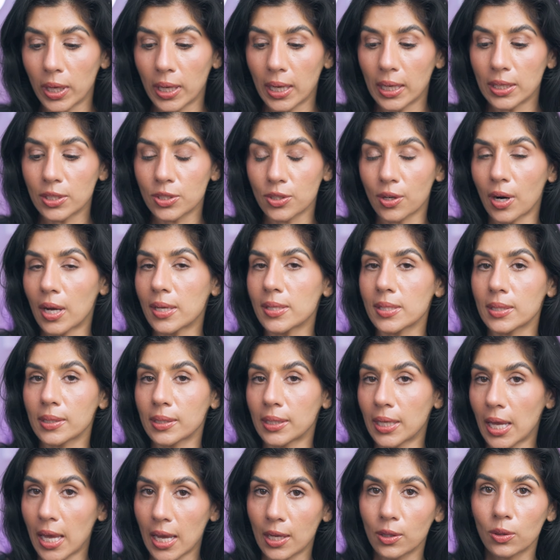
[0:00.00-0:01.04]
can
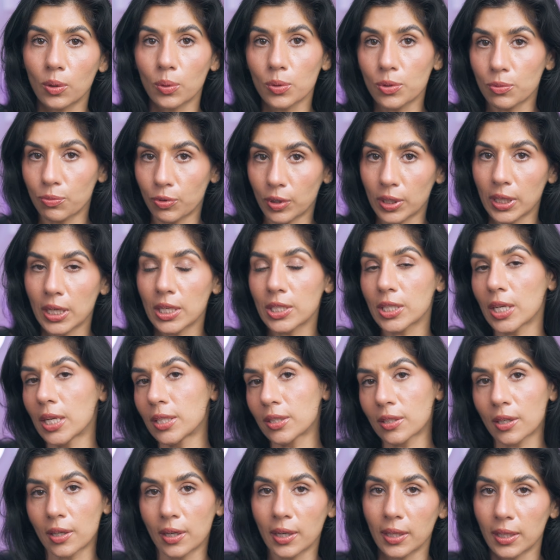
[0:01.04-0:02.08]
take those footage and
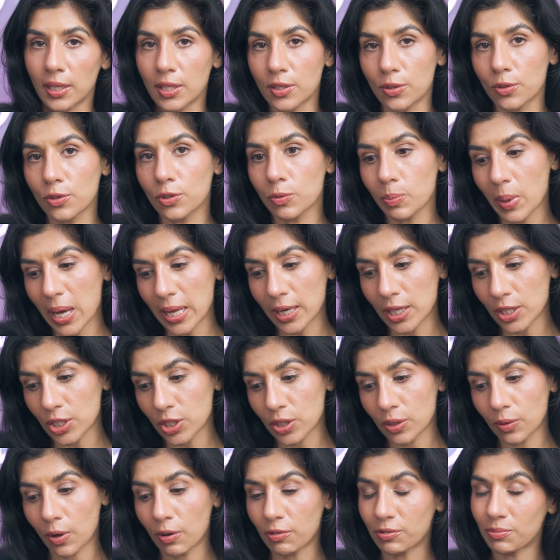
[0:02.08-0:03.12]
turn it into
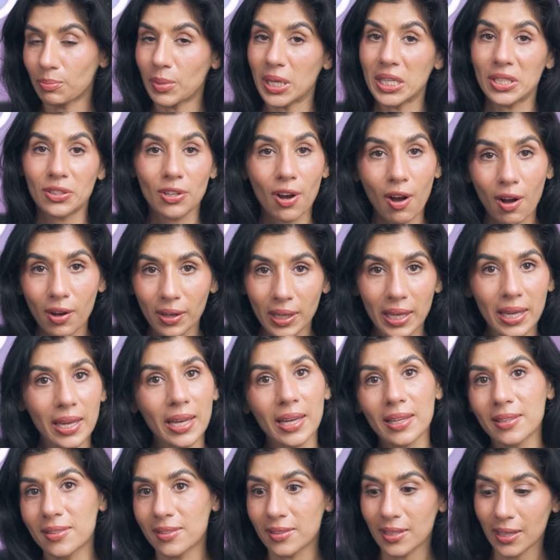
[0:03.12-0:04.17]
Spanish of me talking
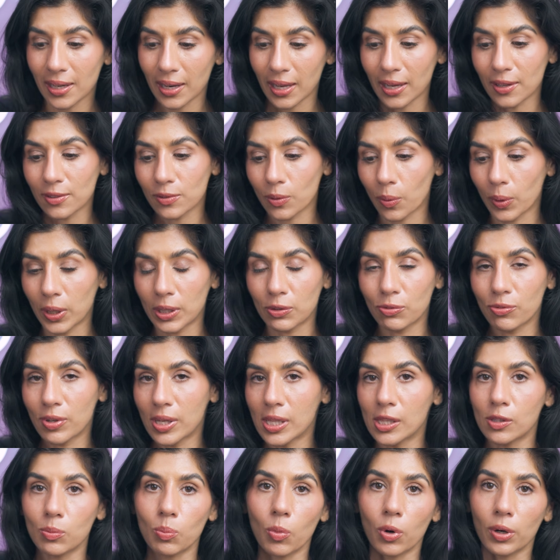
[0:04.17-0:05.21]
and sitting so it
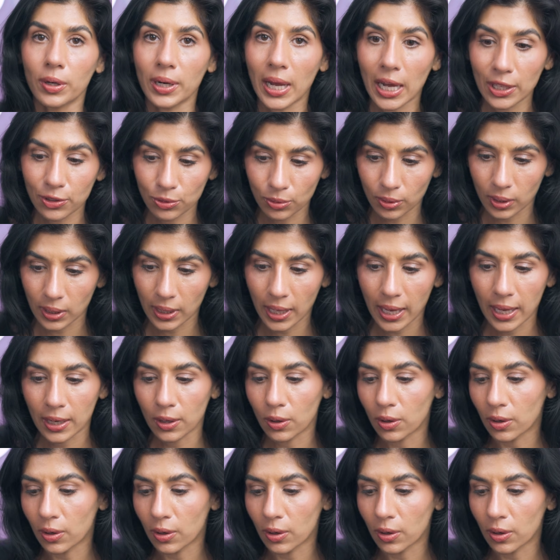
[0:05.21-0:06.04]
feels more natural and